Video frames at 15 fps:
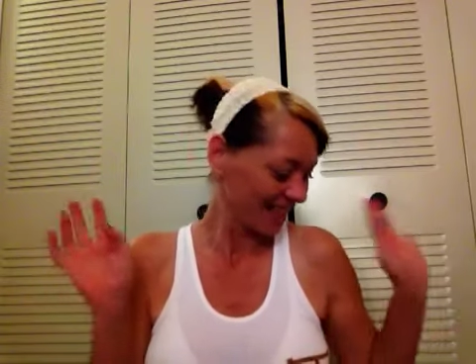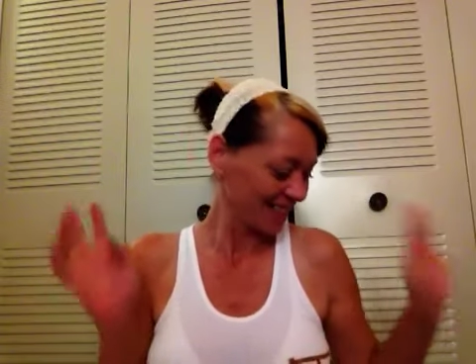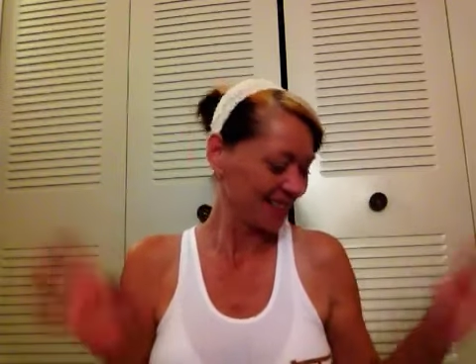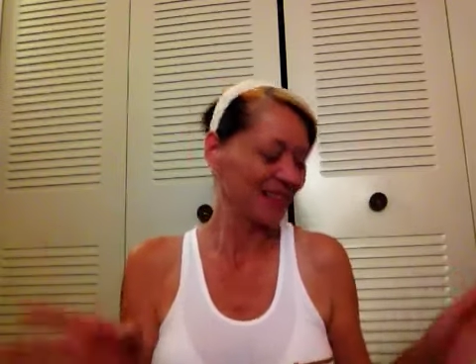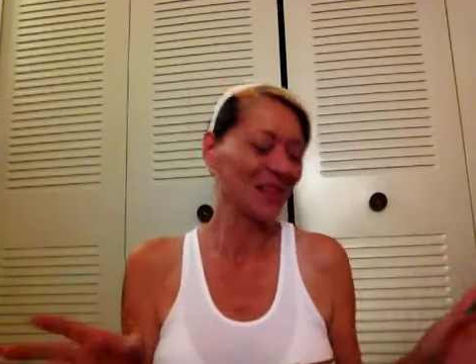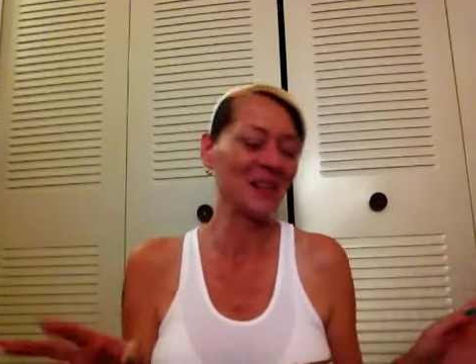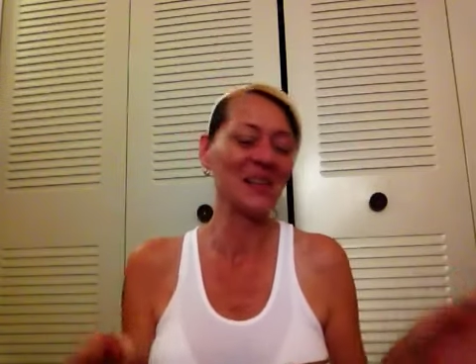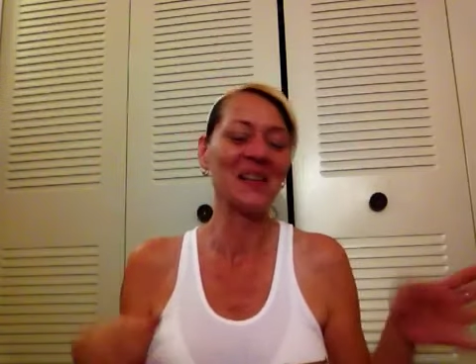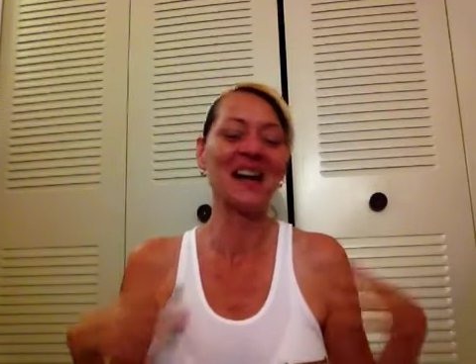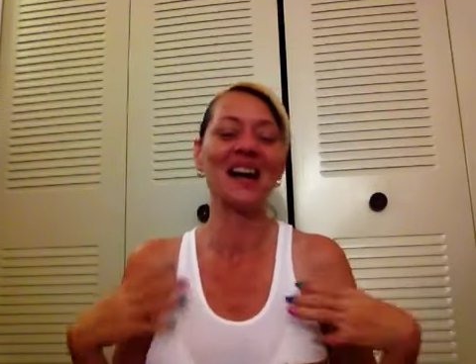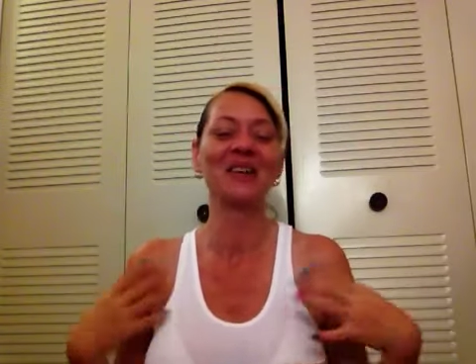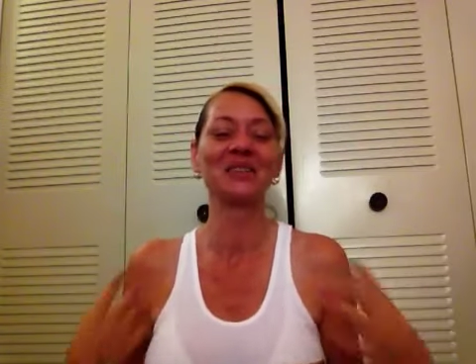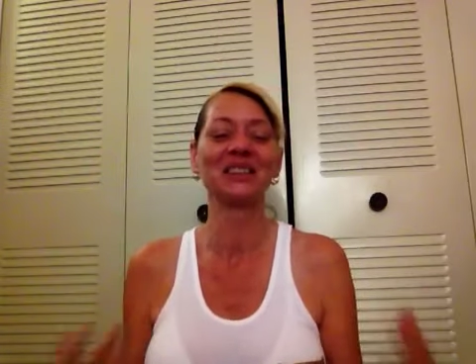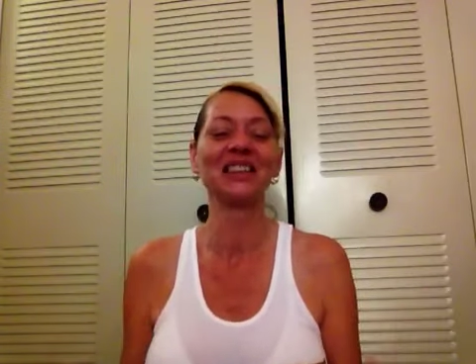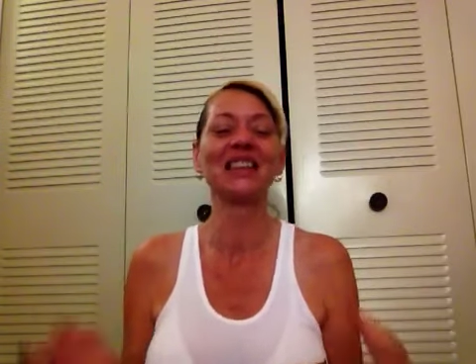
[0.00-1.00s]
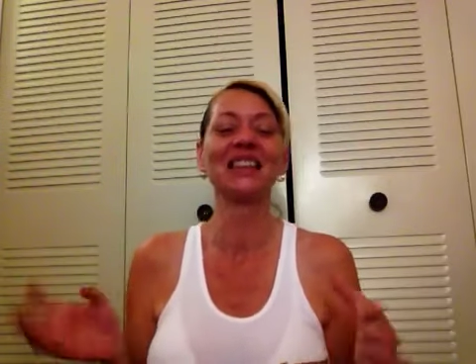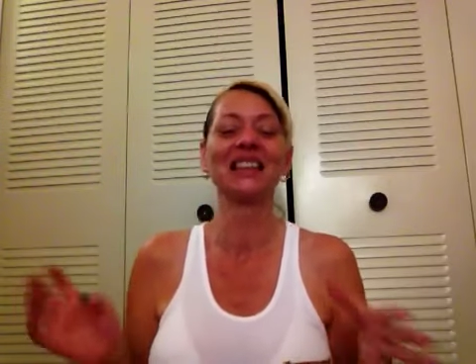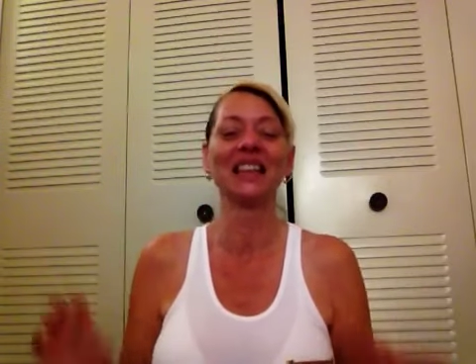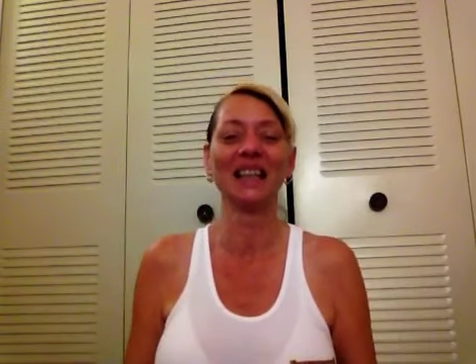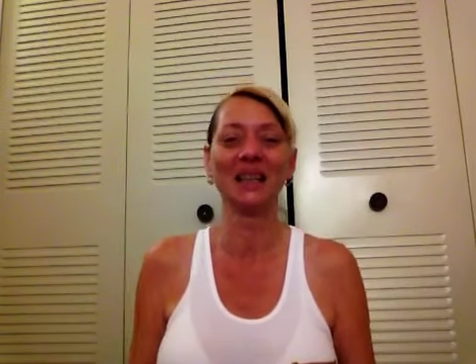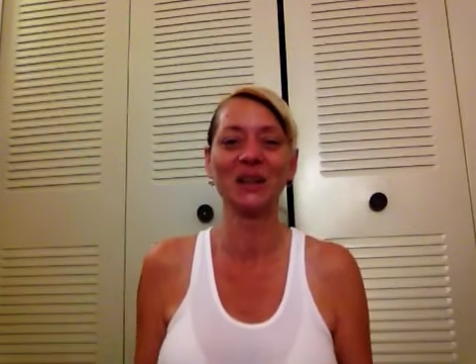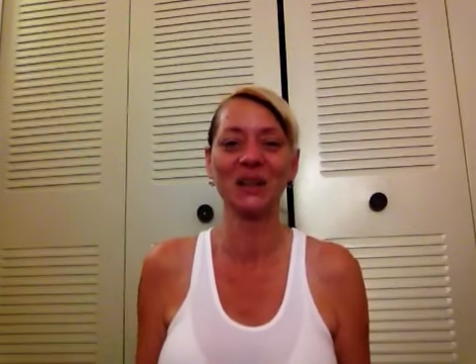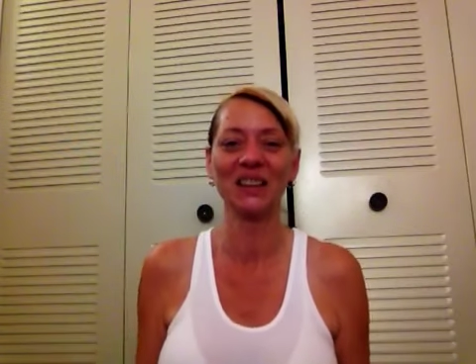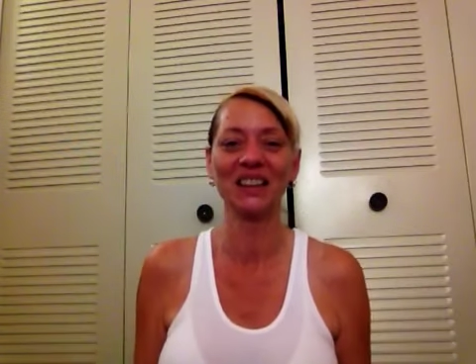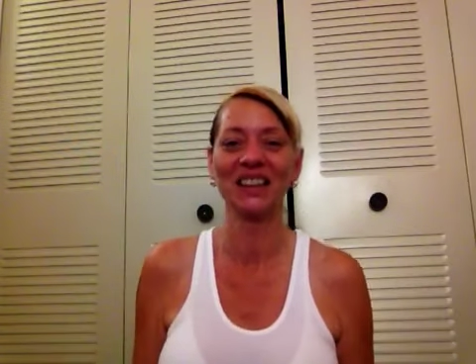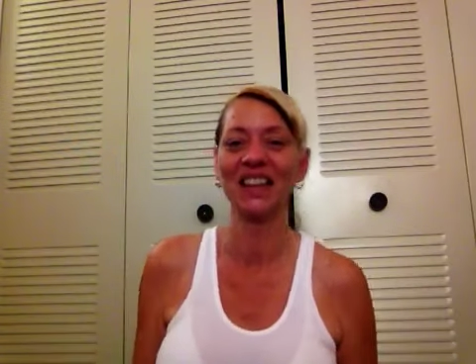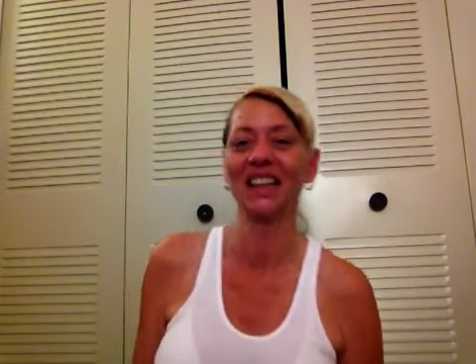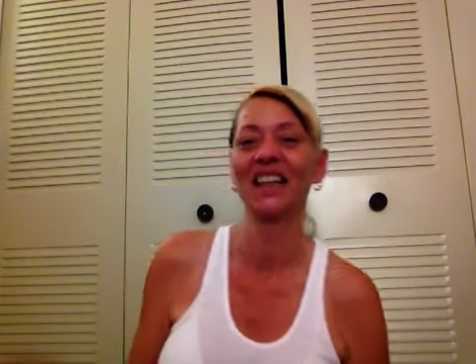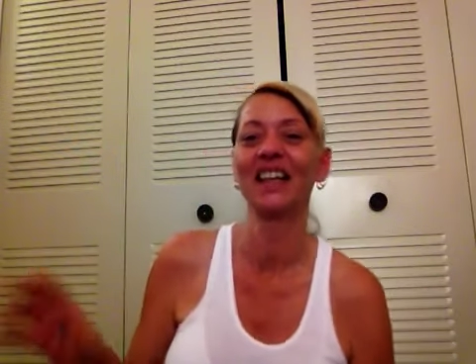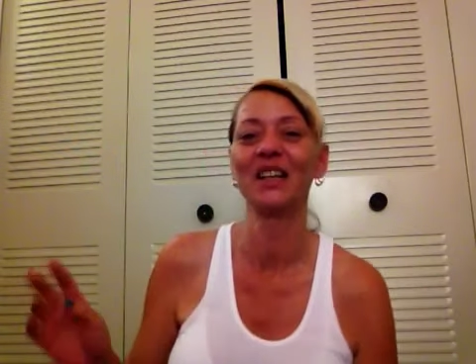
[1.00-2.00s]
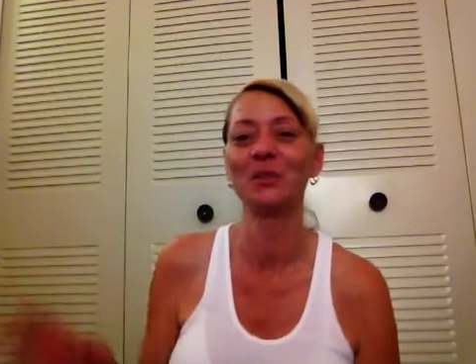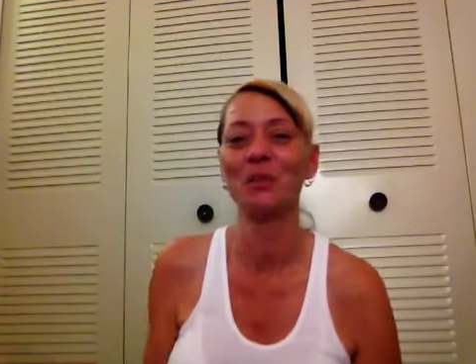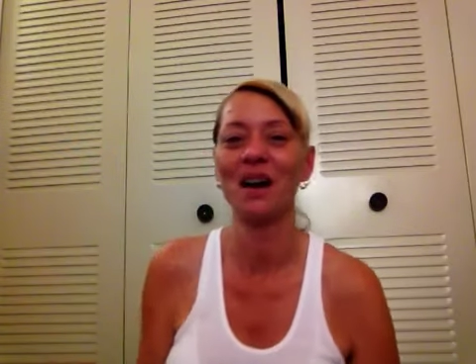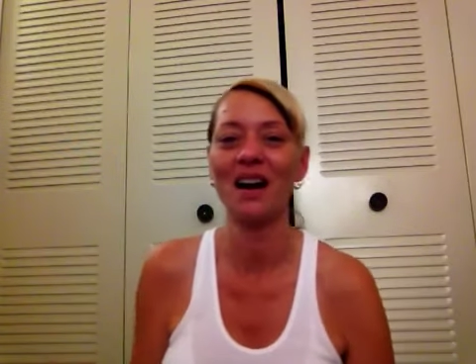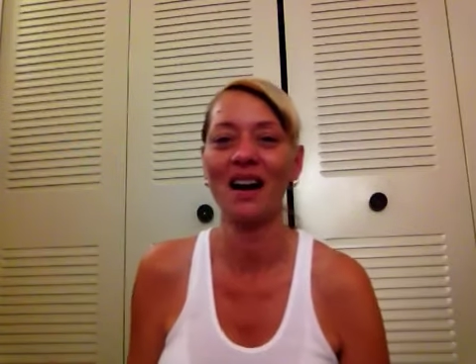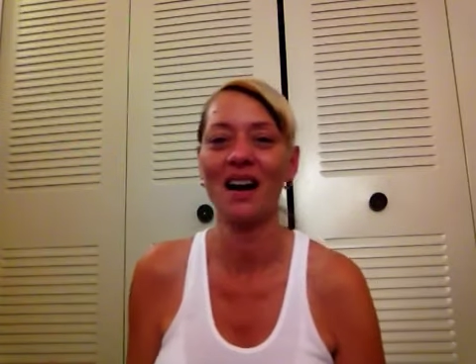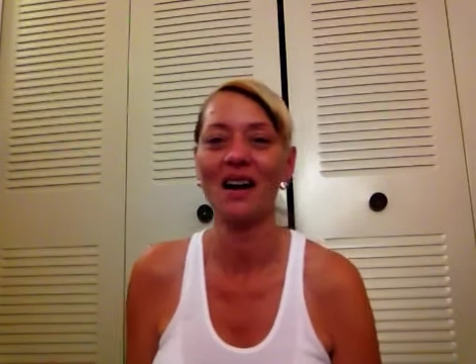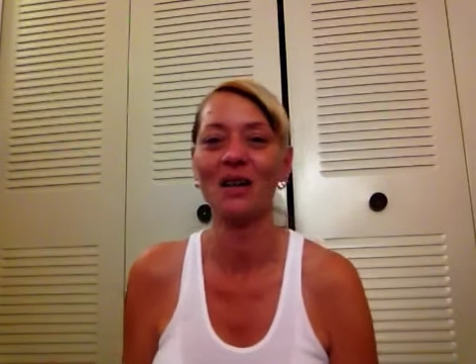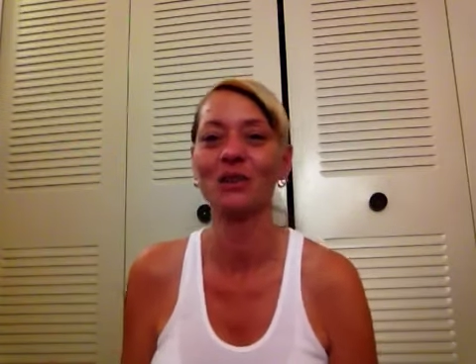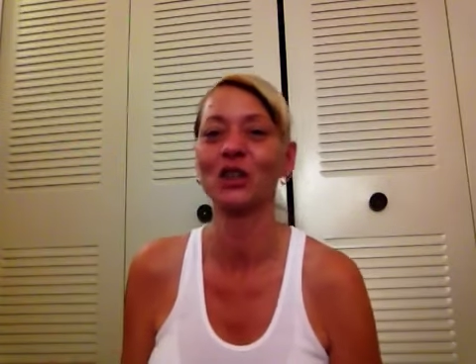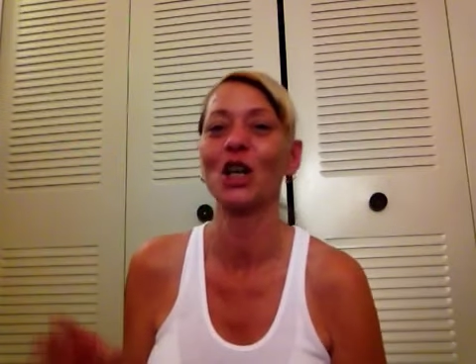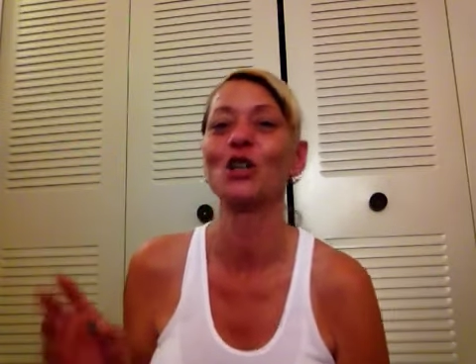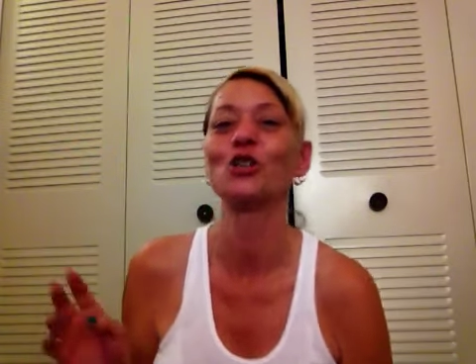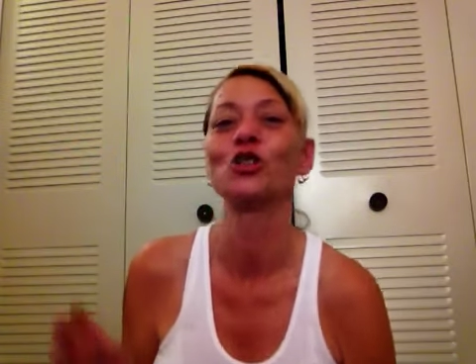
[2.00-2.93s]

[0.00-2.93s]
So I was literally in my house